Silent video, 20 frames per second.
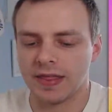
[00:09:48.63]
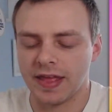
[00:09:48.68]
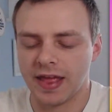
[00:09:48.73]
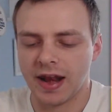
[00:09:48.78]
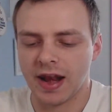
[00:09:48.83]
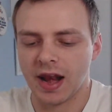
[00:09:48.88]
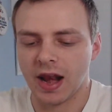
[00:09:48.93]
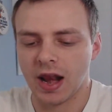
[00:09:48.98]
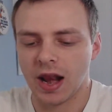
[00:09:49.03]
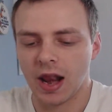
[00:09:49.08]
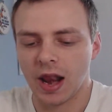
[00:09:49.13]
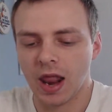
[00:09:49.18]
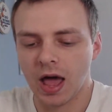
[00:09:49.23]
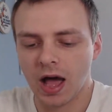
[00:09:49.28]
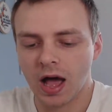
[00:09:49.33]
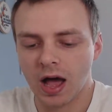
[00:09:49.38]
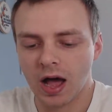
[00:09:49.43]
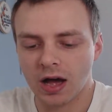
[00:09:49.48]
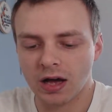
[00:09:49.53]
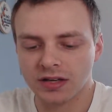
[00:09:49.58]
And then
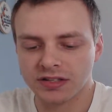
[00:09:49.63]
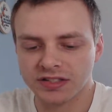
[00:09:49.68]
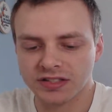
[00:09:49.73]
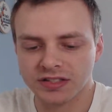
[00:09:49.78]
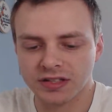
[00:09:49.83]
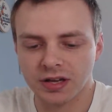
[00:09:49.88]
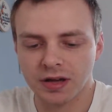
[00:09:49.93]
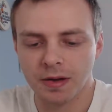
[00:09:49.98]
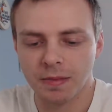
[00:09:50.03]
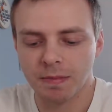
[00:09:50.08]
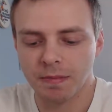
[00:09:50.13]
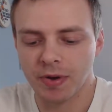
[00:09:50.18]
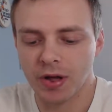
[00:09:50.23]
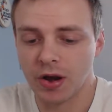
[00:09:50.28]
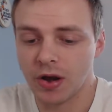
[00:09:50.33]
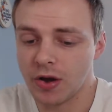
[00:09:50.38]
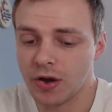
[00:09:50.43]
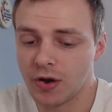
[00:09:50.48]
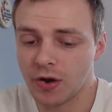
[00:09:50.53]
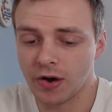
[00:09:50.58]
last
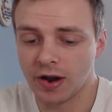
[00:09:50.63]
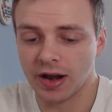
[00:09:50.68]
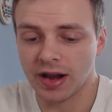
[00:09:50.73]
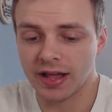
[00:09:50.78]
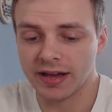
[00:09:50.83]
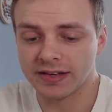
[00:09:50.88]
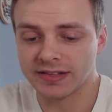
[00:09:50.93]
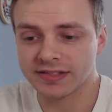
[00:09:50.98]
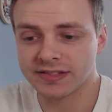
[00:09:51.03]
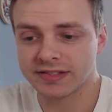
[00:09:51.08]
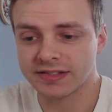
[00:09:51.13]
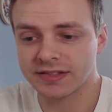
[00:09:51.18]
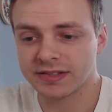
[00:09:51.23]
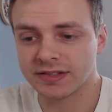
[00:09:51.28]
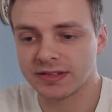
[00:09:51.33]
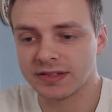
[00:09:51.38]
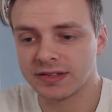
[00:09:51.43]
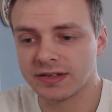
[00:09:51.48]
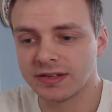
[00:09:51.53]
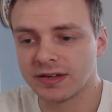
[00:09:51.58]
but not least,
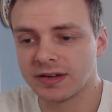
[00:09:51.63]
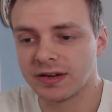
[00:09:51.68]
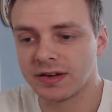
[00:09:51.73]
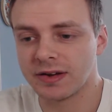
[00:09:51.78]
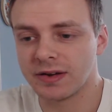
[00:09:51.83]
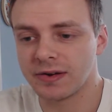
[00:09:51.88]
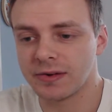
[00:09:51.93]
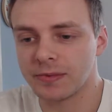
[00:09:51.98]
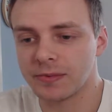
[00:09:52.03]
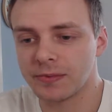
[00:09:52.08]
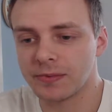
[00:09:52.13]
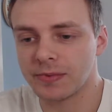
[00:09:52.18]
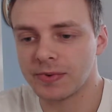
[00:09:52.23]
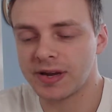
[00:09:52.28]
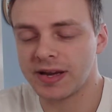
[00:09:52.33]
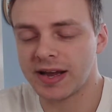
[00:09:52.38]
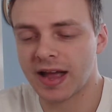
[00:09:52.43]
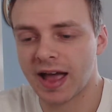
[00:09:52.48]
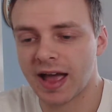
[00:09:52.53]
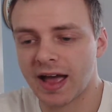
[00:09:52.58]

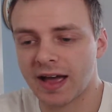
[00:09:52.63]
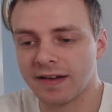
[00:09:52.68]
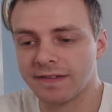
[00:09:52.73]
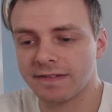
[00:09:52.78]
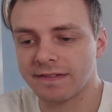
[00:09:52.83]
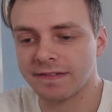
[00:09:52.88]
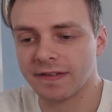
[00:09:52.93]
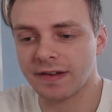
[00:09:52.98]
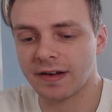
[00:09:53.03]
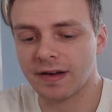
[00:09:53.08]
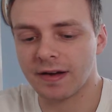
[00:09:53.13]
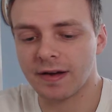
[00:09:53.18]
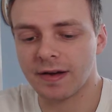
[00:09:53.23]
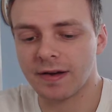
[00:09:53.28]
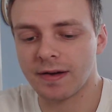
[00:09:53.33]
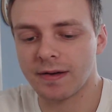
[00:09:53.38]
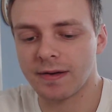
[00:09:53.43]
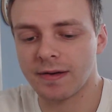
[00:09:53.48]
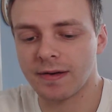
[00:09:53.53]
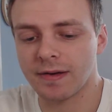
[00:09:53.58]
we have
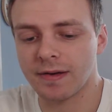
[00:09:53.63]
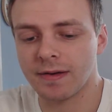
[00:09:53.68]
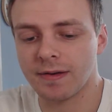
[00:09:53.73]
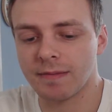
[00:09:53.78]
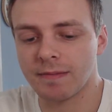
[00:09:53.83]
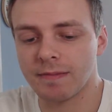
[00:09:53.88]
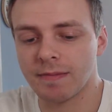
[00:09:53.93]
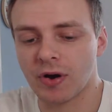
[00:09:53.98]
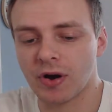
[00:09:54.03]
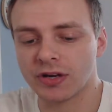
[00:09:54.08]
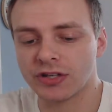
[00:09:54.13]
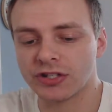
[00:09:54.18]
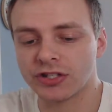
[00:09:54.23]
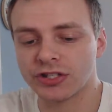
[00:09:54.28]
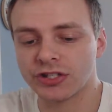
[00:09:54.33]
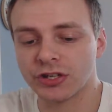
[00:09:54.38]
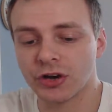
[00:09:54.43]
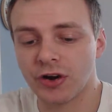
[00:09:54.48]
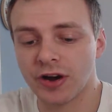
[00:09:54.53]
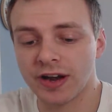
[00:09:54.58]
my
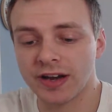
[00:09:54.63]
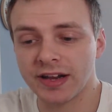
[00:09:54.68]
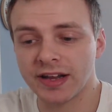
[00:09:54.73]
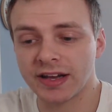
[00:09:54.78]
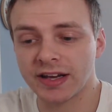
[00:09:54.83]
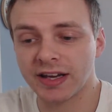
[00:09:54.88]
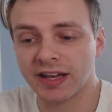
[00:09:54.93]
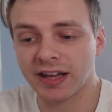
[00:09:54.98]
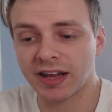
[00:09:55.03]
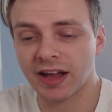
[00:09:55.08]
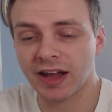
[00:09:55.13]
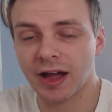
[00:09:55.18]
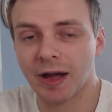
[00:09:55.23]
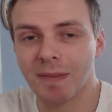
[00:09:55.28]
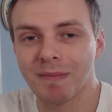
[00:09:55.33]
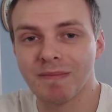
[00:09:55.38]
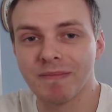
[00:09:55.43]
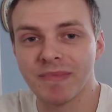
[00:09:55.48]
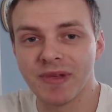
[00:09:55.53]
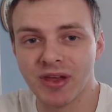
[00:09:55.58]
Shining
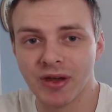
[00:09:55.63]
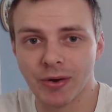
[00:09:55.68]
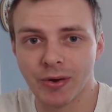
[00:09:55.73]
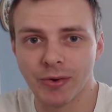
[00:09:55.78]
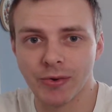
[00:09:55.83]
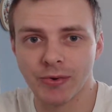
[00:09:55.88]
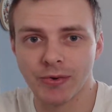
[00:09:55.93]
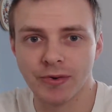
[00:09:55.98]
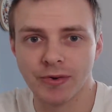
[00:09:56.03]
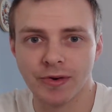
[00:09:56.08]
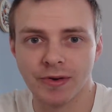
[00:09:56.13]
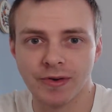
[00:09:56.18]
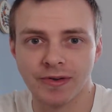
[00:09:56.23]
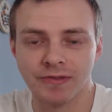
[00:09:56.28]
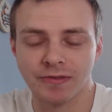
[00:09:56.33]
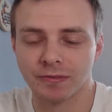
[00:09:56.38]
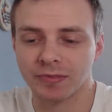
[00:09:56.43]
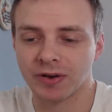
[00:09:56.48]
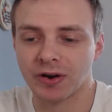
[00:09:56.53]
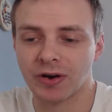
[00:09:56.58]
Mew
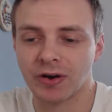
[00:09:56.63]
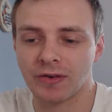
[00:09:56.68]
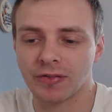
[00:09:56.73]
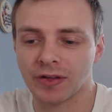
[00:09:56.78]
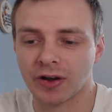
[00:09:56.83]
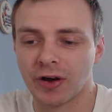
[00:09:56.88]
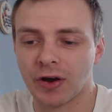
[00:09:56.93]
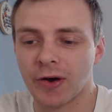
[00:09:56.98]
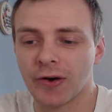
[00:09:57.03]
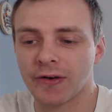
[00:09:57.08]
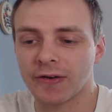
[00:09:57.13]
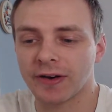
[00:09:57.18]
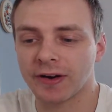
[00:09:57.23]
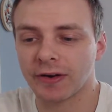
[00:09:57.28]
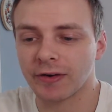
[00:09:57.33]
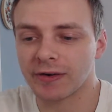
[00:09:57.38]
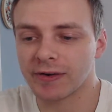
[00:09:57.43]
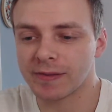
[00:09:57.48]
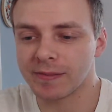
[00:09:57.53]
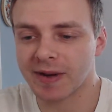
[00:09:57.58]
from the
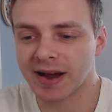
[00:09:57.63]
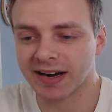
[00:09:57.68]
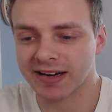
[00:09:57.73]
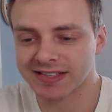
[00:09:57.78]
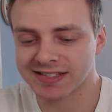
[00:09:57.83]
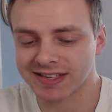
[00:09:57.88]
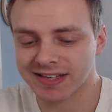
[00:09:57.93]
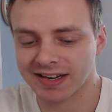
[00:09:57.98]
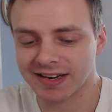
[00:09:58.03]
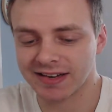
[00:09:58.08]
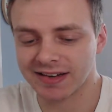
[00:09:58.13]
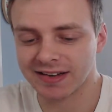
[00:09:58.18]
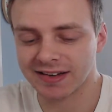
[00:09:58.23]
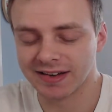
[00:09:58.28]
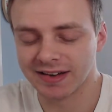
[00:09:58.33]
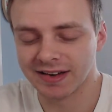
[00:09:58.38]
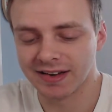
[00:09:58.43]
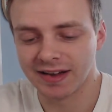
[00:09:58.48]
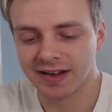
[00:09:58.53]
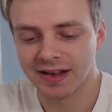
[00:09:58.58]
Cora magazine.
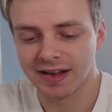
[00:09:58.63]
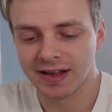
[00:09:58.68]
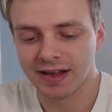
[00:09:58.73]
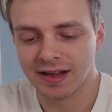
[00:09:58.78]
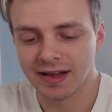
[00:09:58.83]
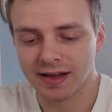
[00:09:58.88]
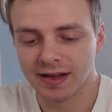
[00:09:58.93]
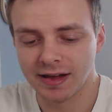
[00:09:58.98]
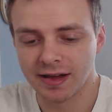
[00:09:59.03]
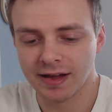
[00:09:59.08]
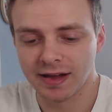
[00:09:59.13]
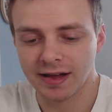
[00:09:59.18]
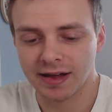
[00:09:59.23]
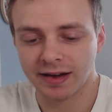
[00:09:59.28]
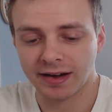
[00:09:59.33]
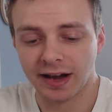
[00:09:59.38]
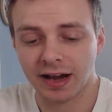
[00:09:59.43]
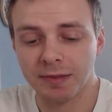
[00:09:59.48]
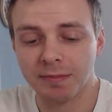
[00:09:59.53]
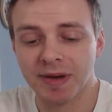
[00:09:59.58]

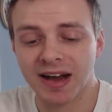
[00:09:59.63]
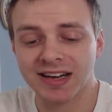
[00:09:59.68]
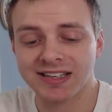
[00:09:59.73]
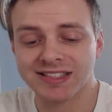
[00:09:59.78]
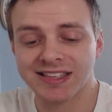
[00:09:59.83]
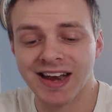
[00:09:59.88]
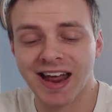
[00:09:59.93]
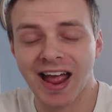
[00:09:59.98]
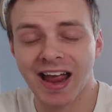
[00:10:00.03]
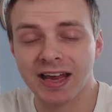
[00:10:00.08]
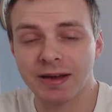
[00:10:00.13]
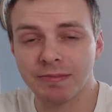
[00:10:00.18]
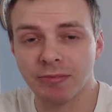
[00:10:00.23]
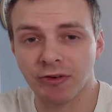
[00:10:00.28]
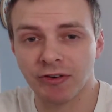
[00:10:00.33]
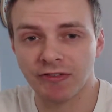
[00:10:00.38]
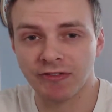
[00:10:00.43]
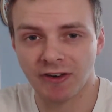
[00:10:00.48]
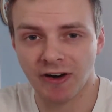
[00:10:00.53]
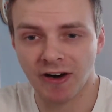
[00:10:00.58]
came back as an
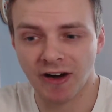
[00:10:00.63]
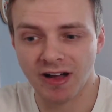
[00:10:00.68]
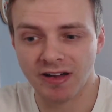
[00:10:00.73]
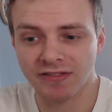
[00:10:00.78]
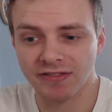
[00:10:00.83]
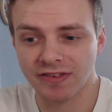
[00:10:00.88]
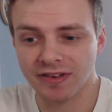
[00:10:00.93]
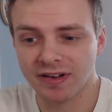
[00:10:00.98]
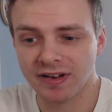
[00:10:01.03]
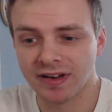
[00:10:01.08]
8.5.